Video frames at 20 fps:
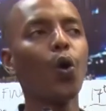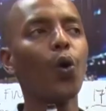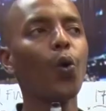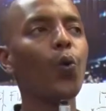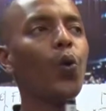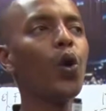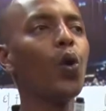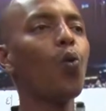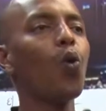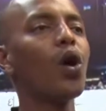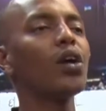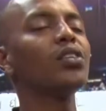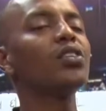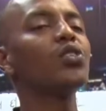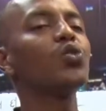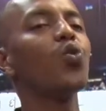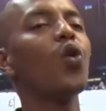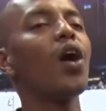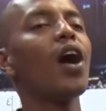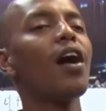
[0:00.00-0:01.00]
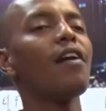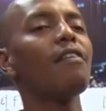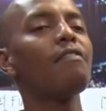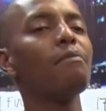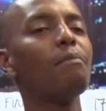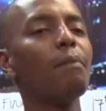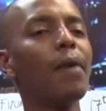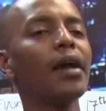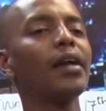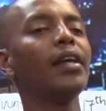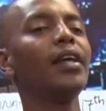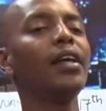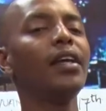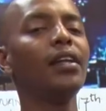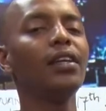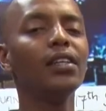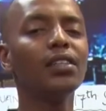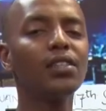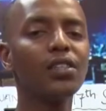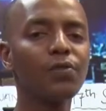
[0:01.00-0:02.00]
will want to have money in
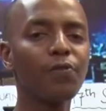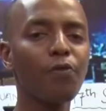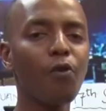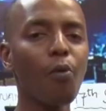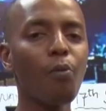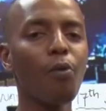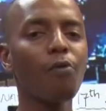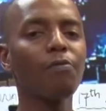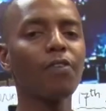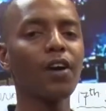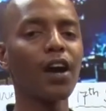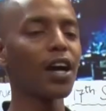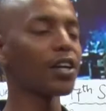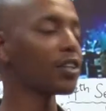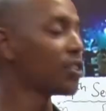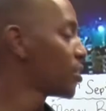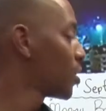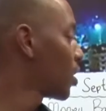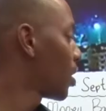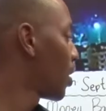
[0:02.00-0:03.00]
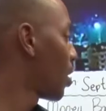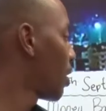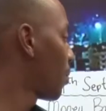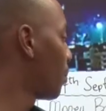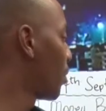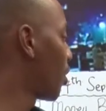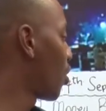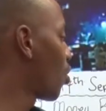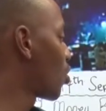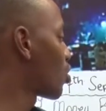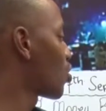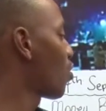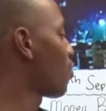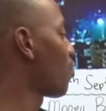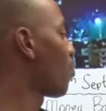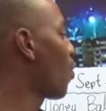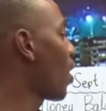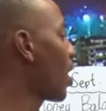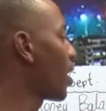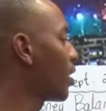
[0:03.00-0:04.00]
its form of cash because of
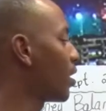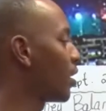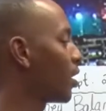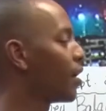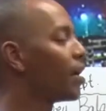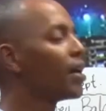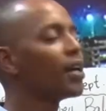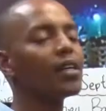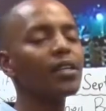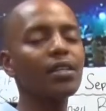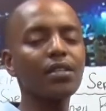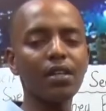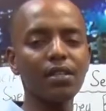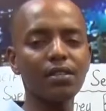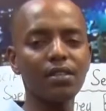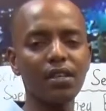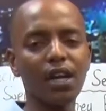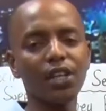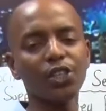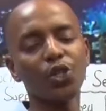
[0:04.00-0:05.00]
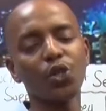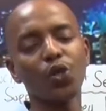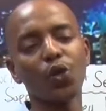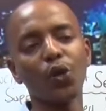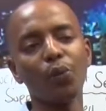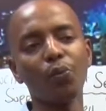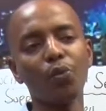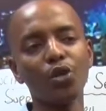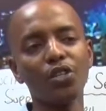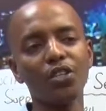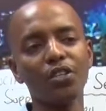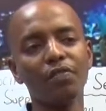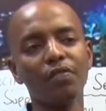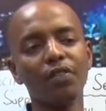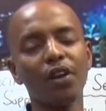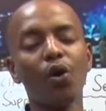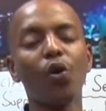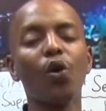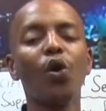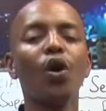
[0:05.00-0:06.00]
one, transactional motive.
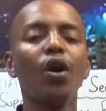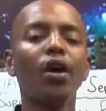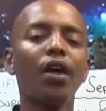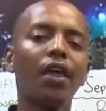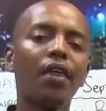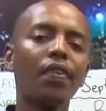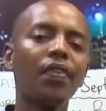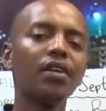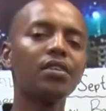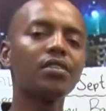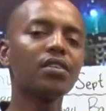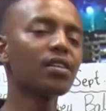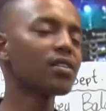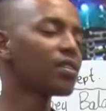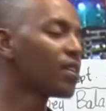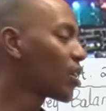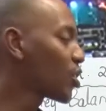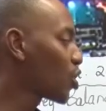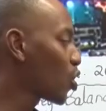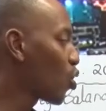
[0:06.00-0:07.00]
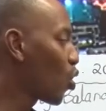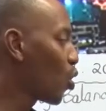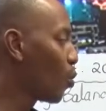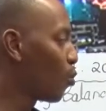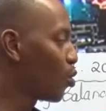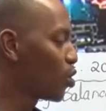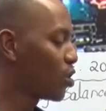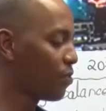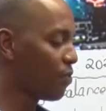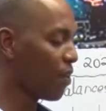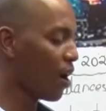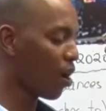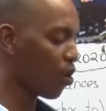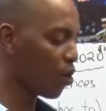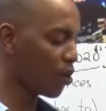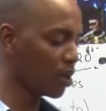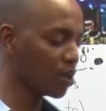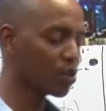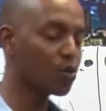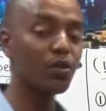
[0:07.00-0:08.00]
Now, the transactional motive,
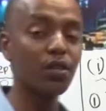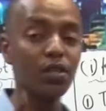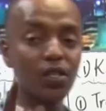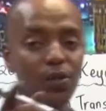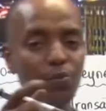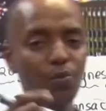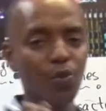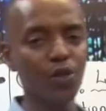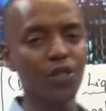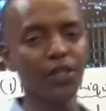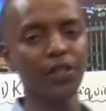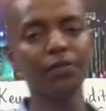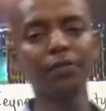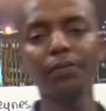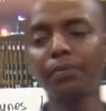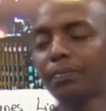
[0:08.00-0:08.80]
according to this motive,